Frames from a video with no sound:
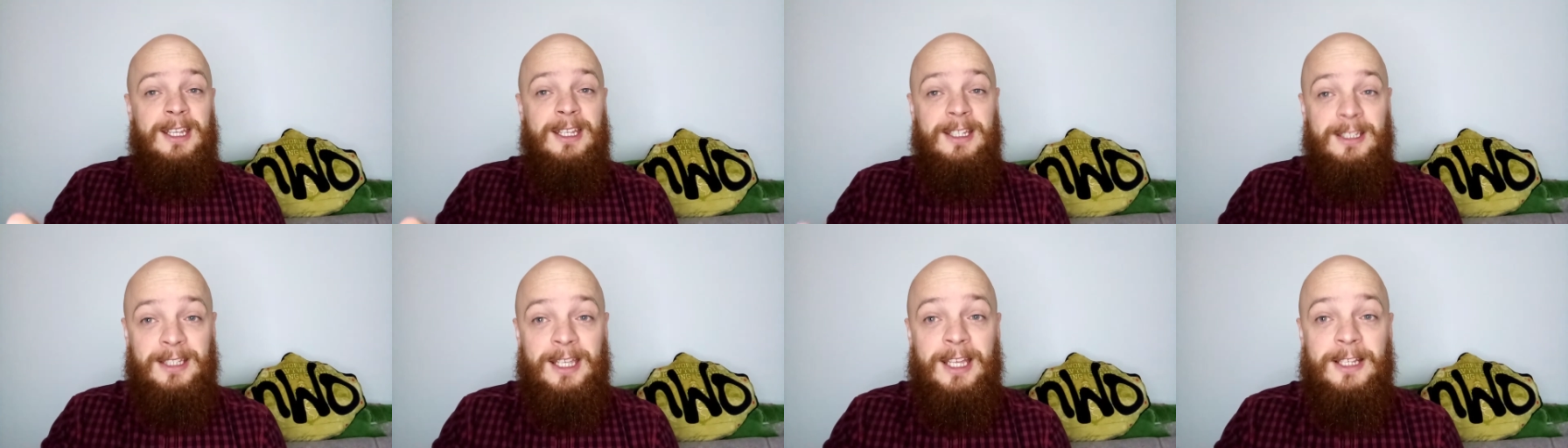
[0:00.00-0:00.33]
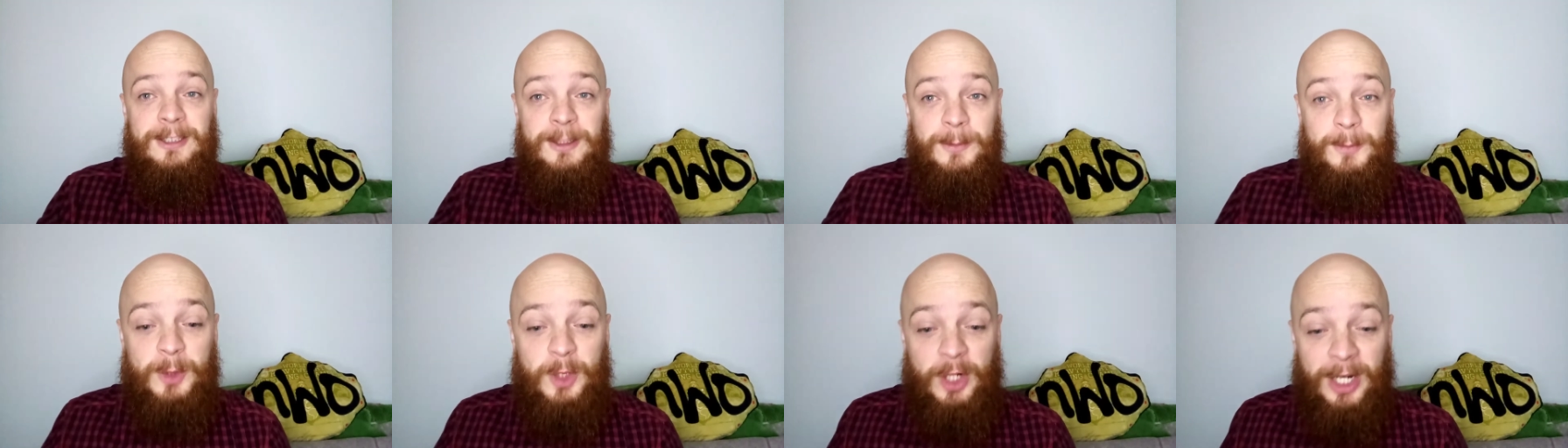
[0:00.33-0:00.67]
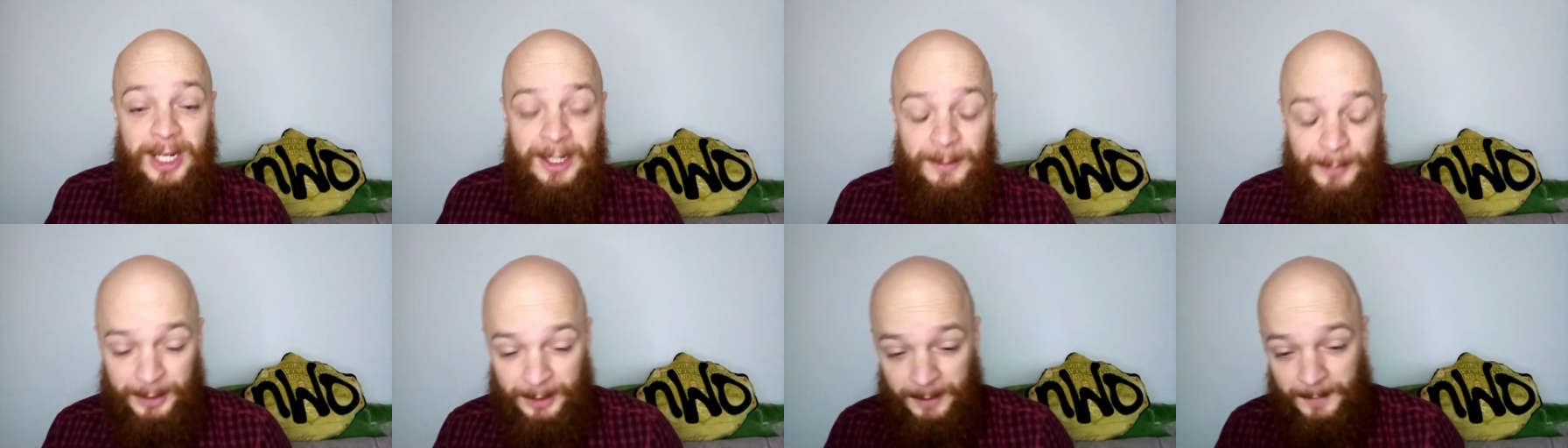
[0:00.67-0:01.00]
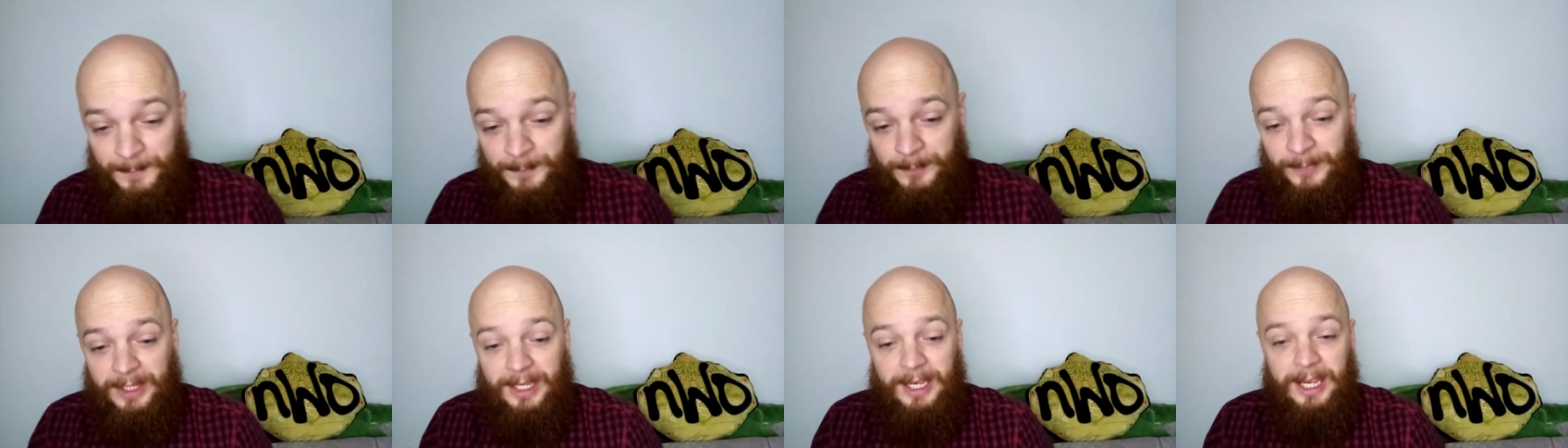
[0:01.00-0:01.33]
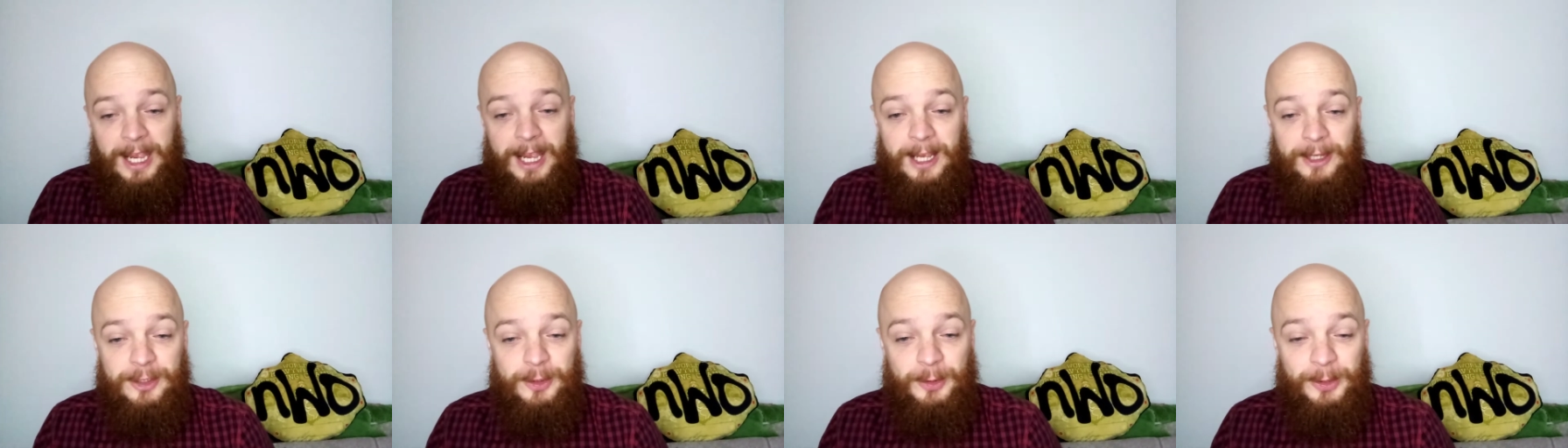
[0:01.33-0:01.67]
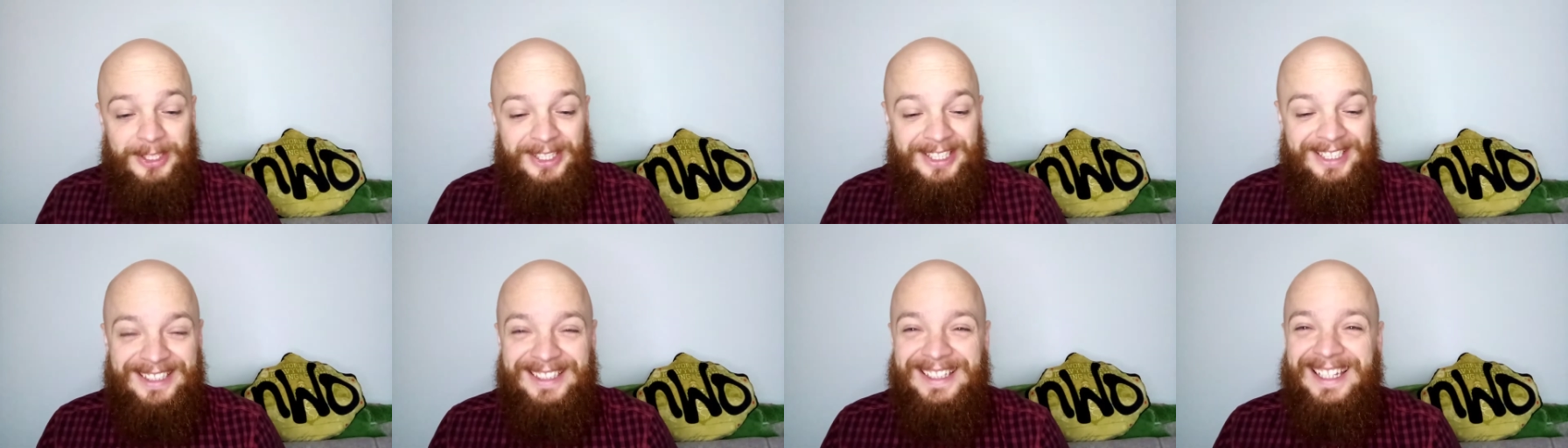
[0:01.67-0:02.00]
Get subscribed. Uh,
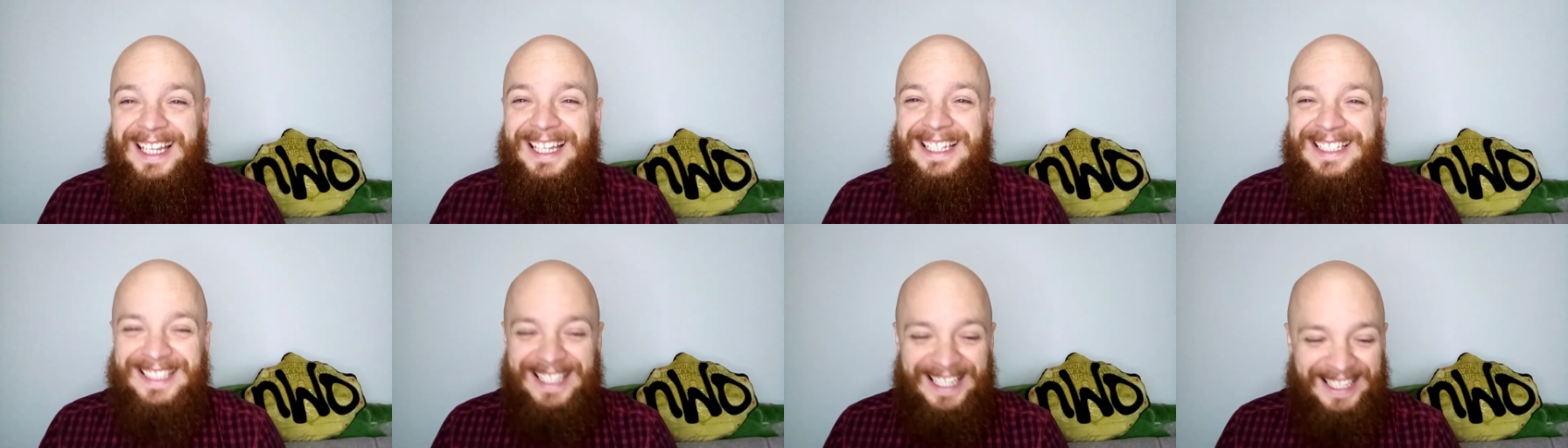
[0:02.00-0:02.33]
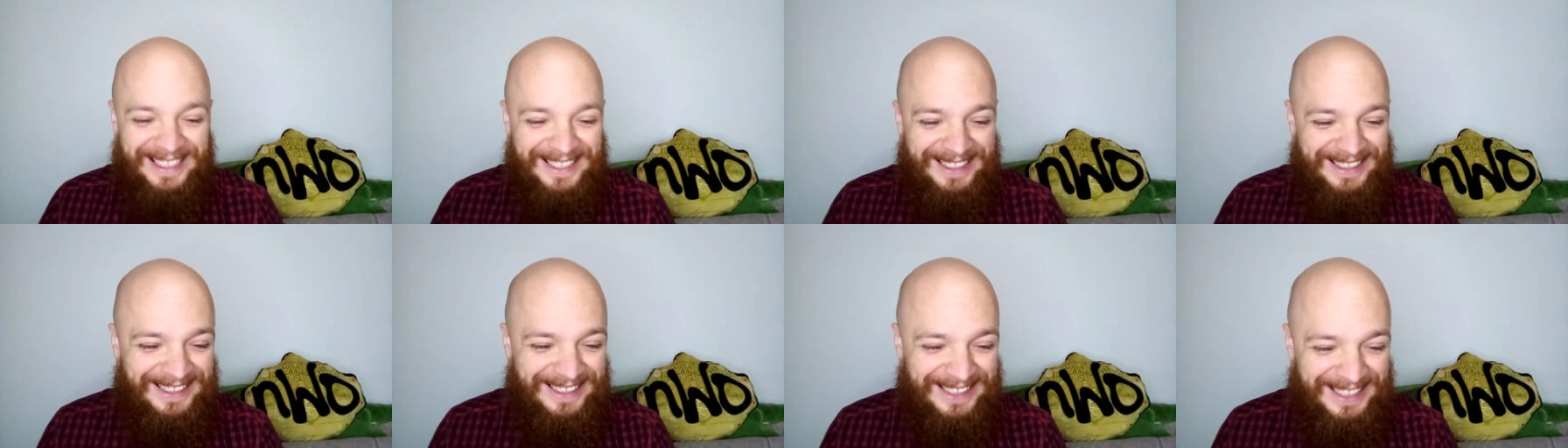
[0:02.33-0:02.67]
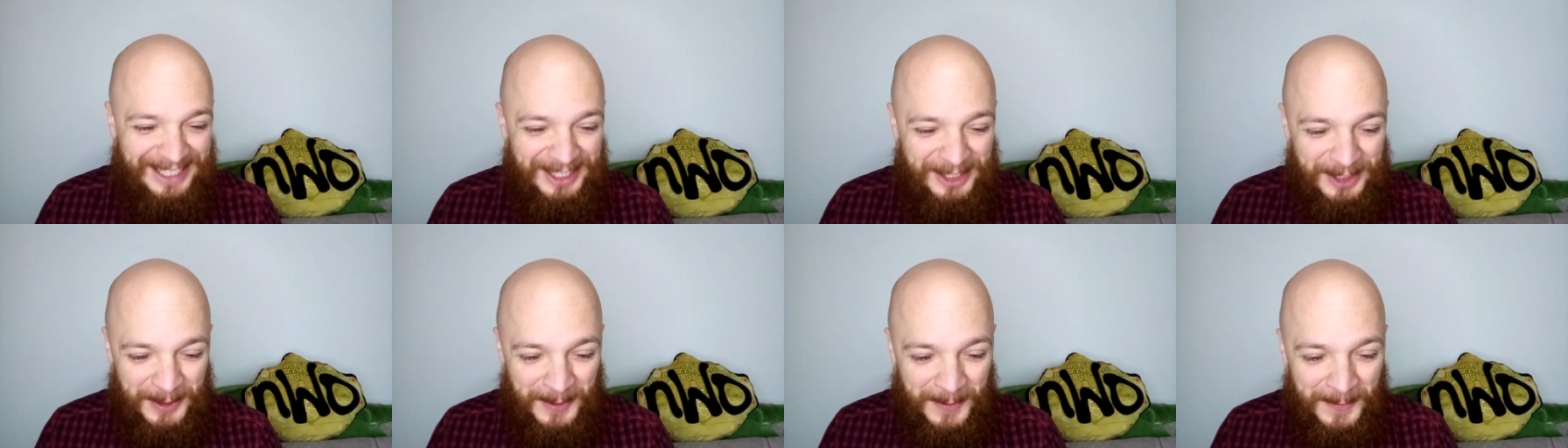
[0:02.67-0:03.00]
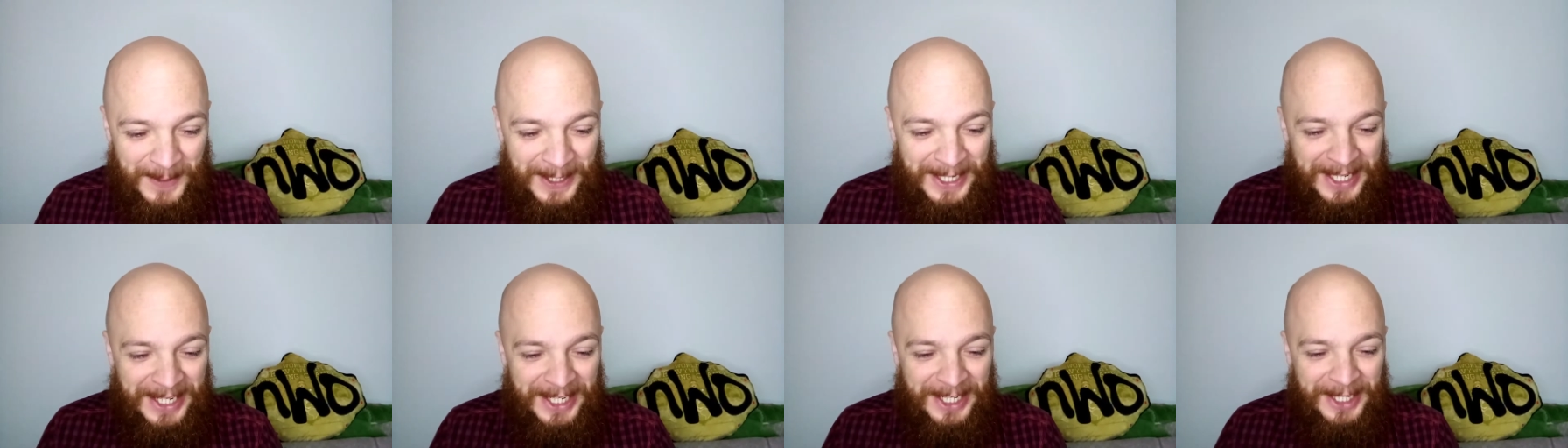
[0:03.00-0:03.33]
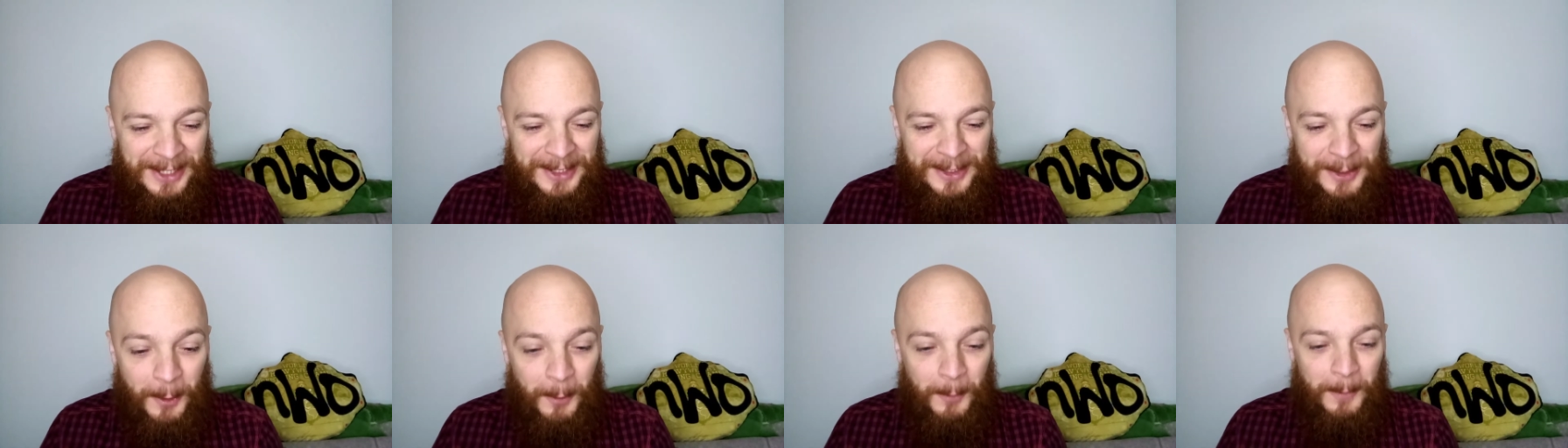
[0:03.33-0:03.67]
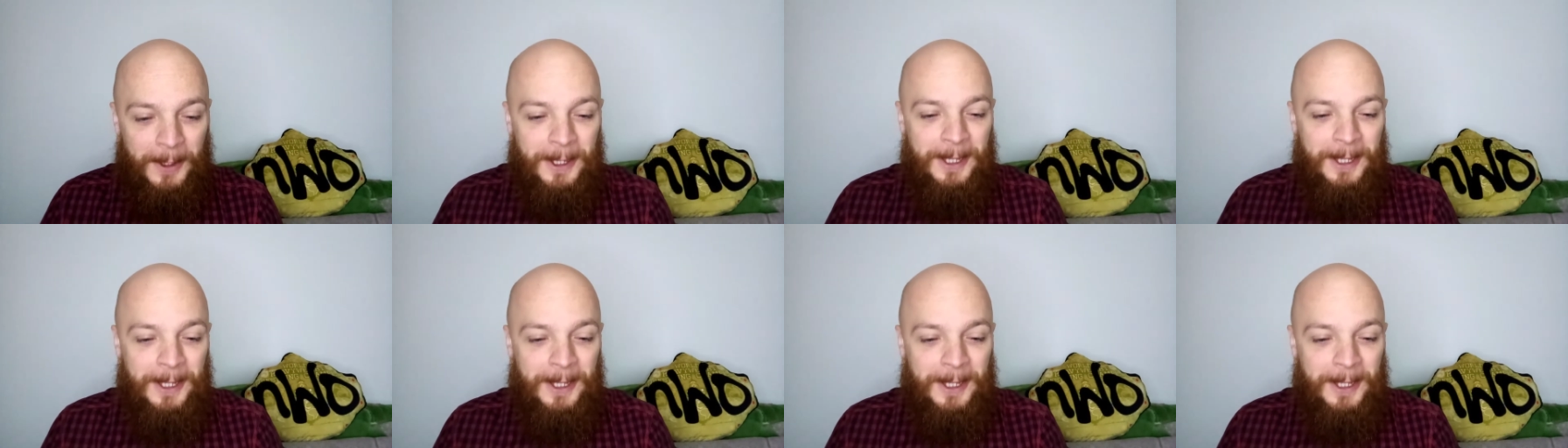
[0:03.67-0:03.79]
so let's get into today's show. So,